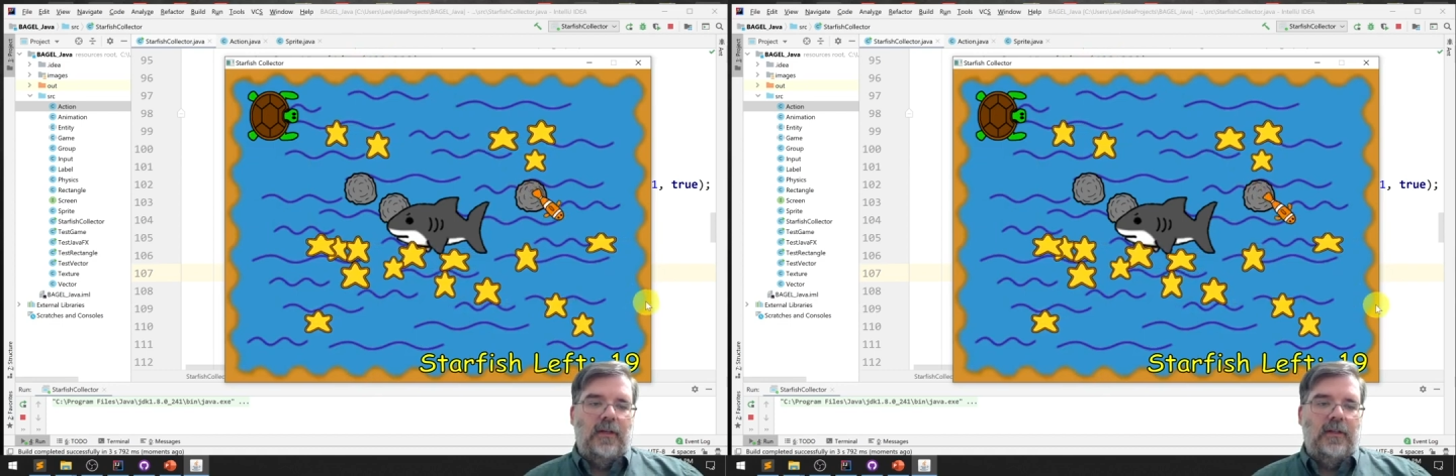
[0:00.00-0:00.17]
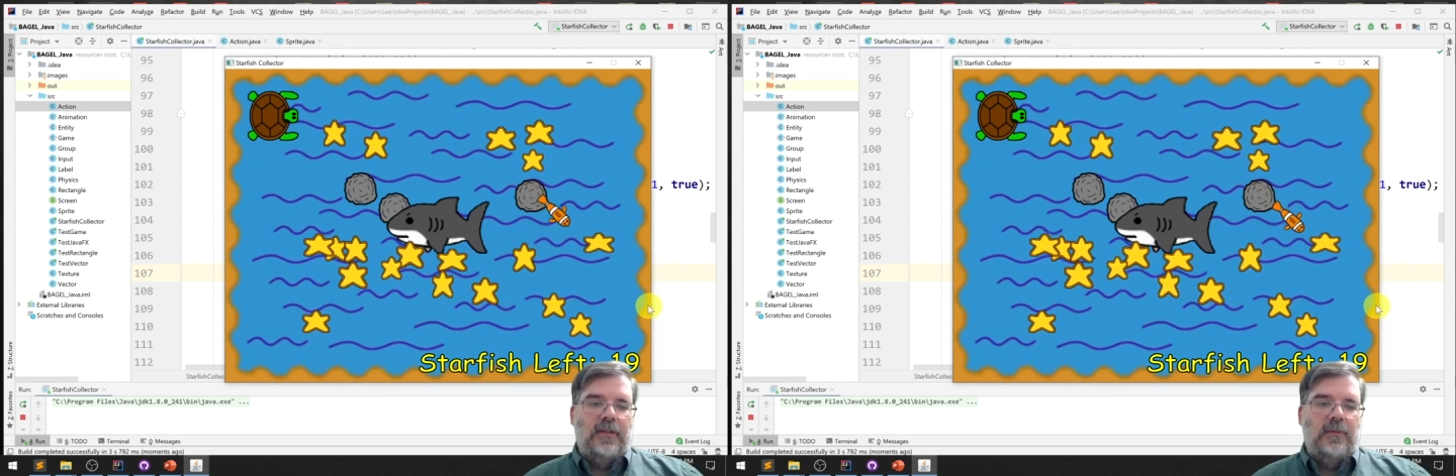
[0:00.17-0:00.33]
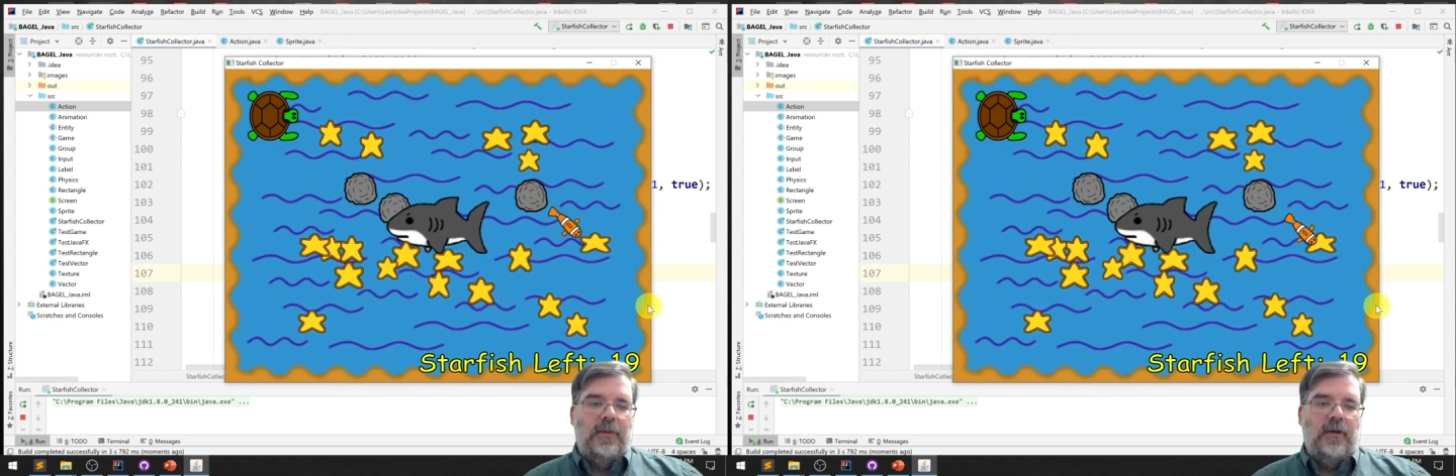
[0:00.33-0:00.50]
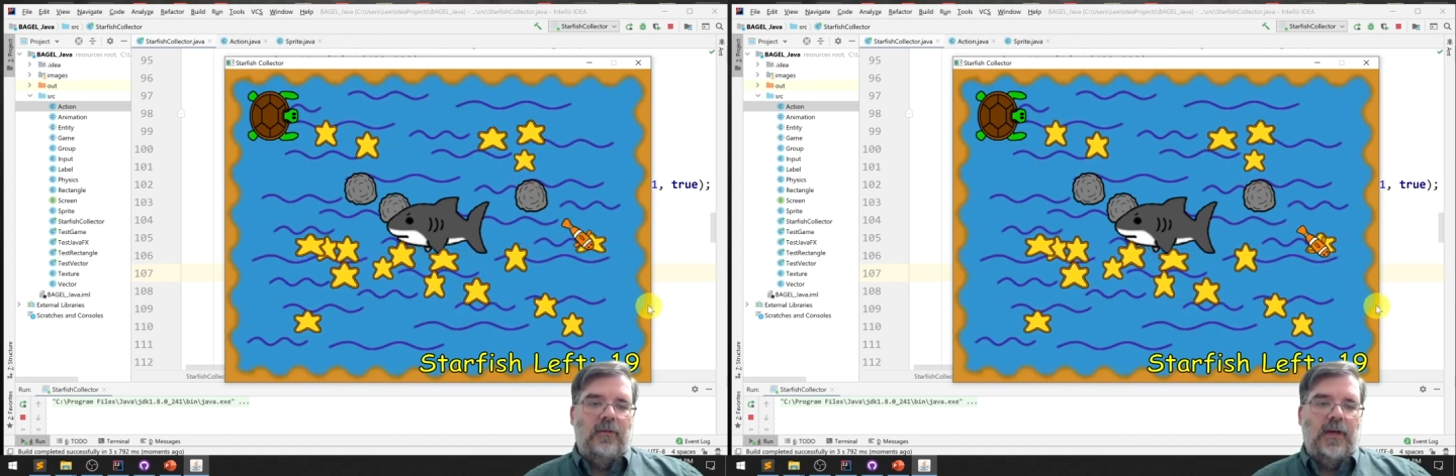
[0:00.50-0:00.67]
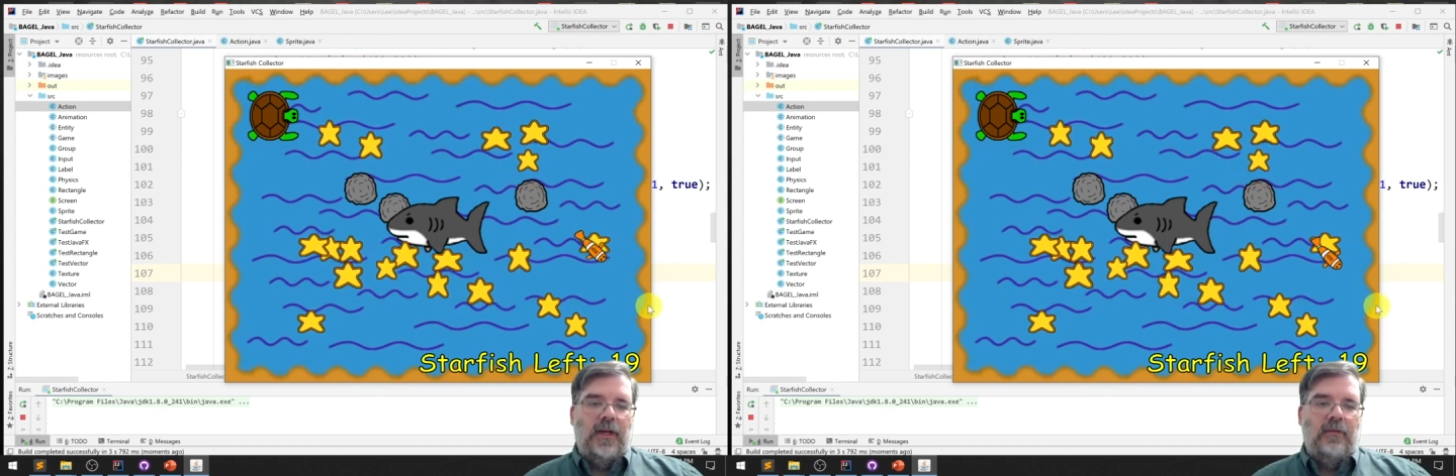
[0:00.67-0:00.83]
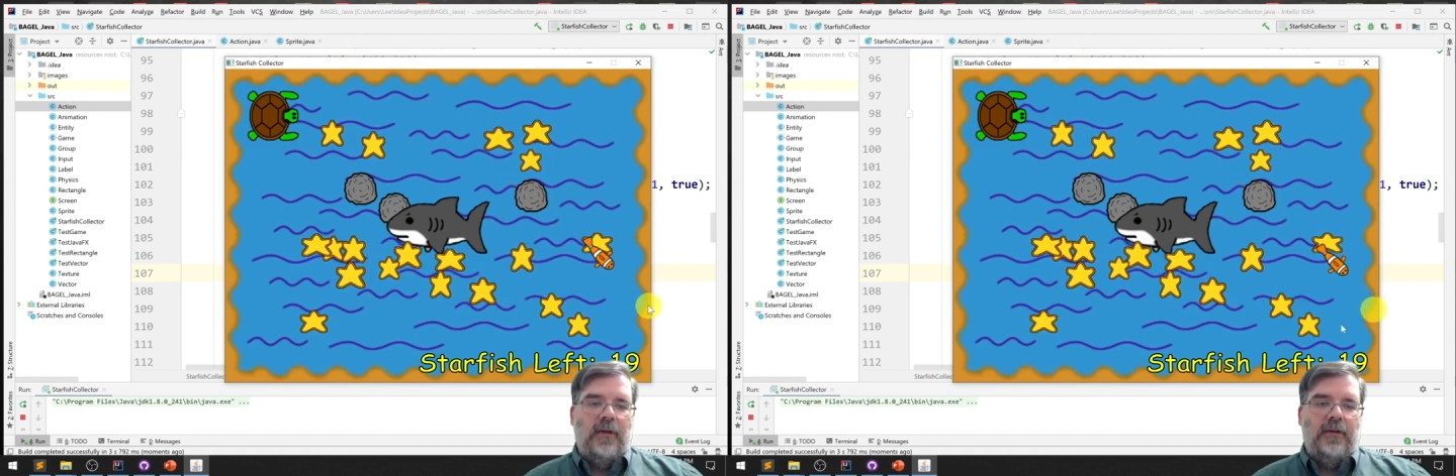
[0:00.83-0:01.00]
disappear
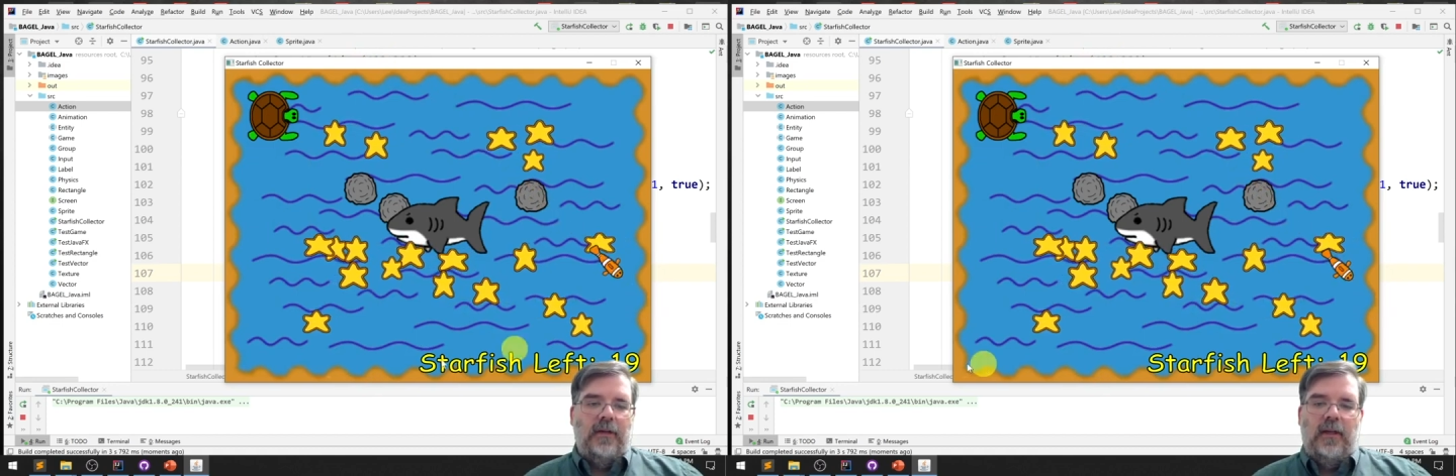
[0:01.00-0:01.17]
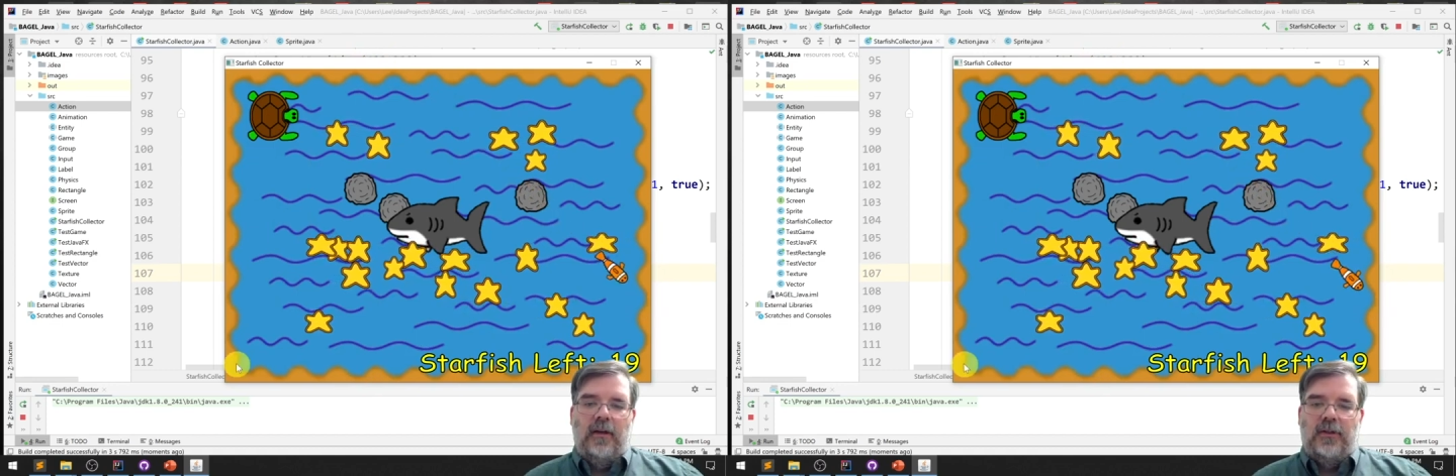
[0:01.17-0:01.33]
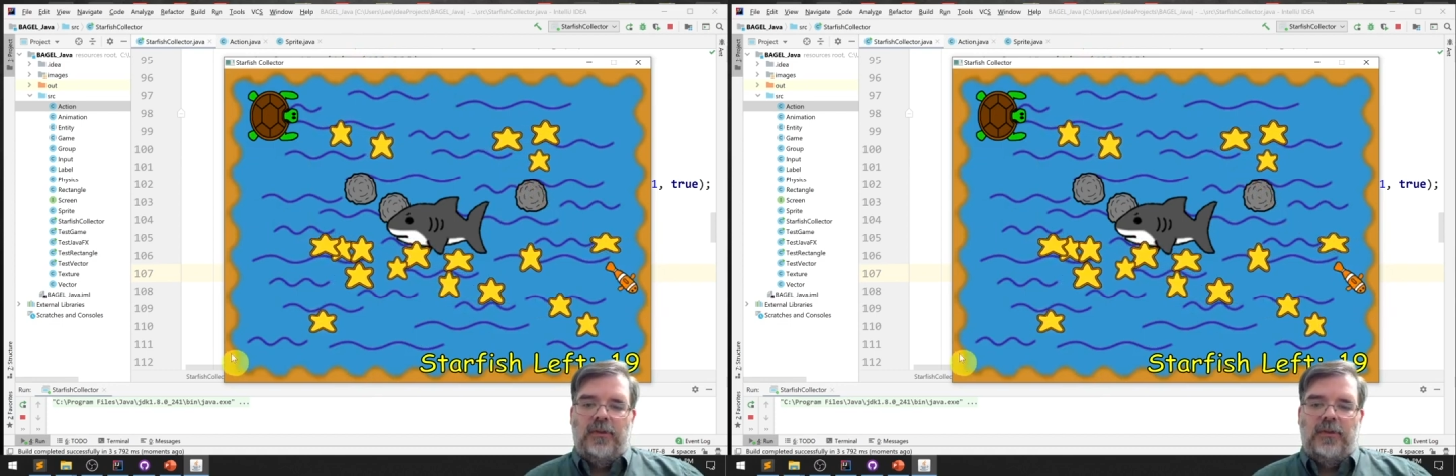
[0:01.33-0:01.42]
right around here,